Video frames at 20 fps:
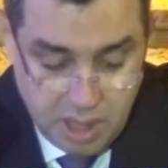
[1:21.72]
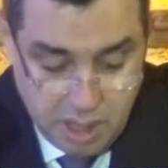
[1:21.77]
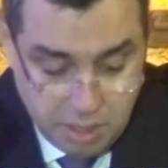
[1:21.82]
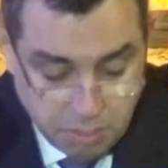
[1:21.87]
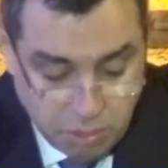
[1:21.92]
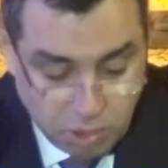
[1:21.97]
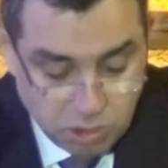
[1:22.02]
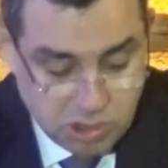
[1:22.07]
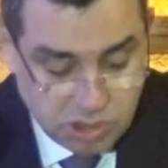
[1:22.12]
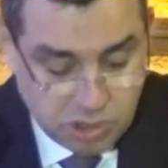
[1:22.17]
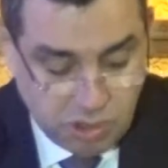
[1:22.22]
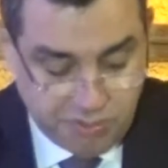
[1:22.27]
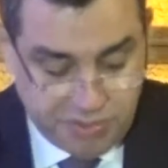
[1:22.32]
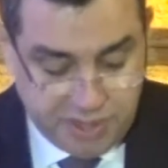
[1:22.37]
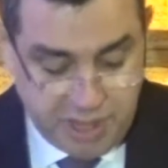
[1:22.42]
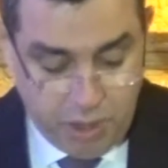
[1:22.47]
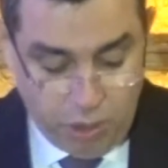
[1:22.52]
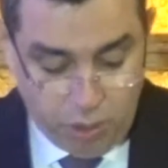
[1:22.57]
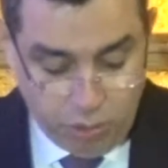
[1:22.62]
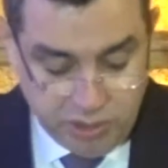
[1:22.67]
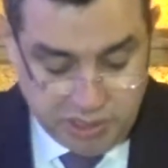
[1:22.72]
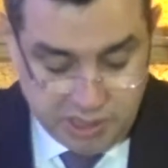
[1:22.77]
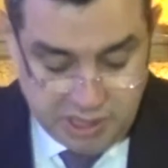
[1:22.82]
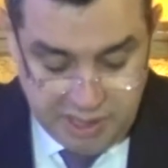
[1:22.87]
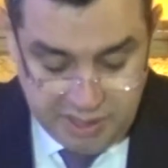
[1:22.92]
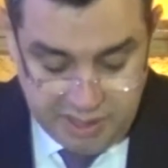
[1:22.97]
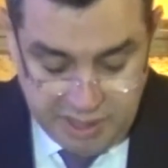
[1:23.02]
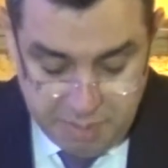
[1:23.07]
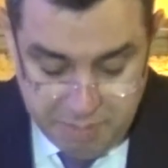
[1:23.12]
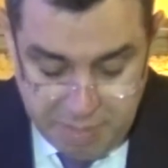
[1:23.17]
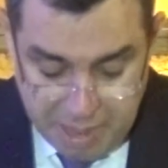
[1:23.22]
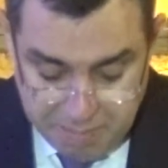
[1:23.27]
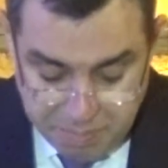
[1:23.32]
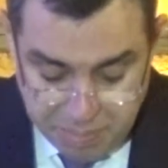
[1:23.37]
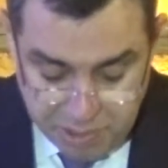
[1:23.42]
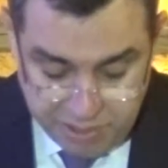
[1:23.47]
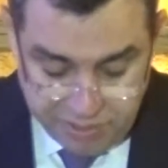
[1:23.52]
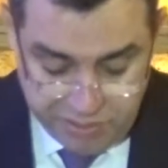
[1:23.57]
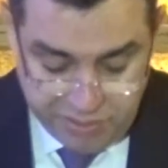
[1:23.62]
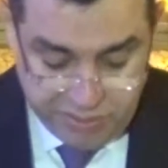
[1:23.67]
Most of the OECD
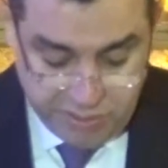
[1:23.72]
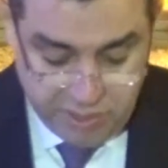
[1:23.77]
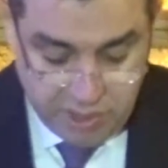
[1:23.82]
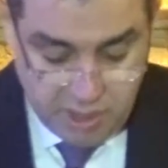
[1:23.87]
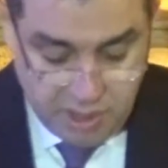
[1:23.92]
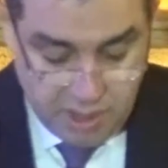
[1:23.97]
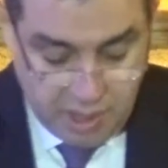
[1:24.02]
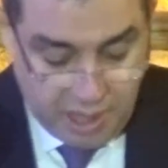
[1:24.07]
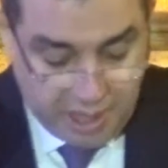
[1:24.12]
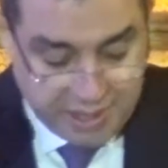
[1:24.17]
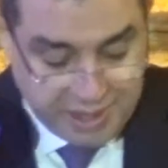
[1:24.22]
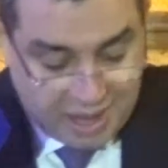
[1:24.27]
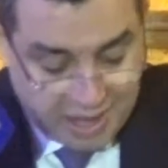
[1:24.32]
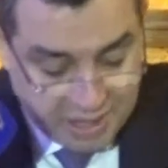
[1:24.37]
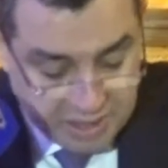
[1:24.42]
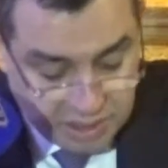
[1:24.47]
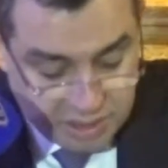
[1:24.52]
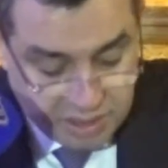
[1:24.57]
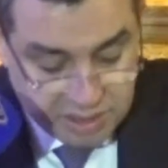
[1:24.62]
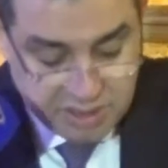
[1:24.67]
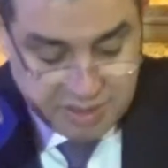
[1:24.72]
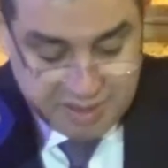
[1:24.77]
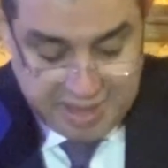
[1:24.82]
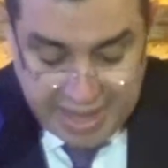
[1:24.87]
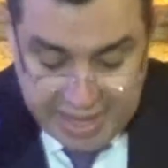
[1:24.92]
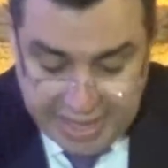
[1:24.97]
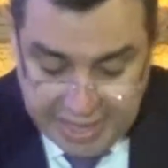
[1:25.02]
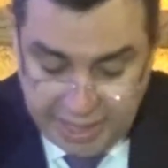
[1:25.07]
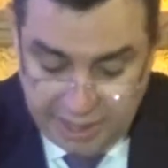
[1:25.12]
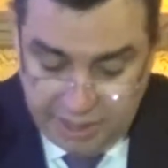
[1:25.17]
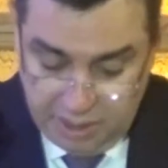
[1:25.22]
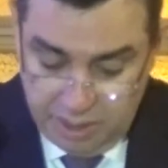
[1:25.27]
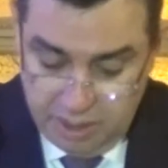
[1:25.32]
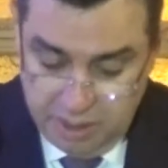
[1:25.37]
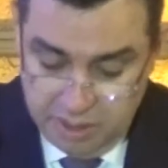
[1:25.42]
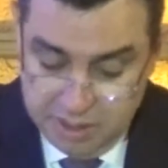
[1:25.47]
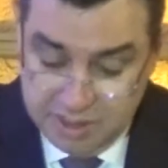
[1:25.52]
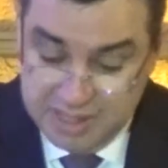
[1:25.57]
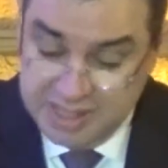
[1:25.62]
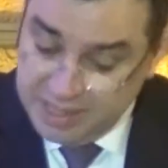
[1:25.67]
members are undertaking
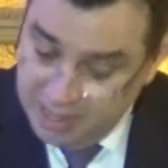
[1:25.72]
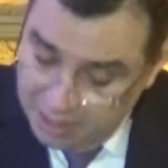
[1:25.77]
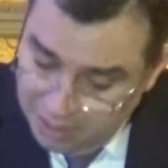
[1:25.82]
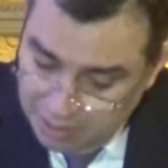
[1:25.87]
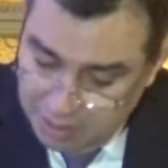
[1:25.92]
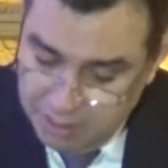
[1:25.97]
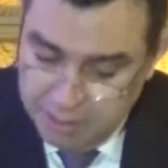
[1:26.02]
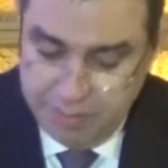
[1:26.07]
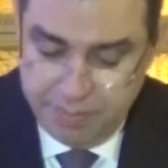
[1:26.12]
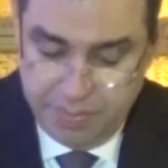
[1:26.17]
still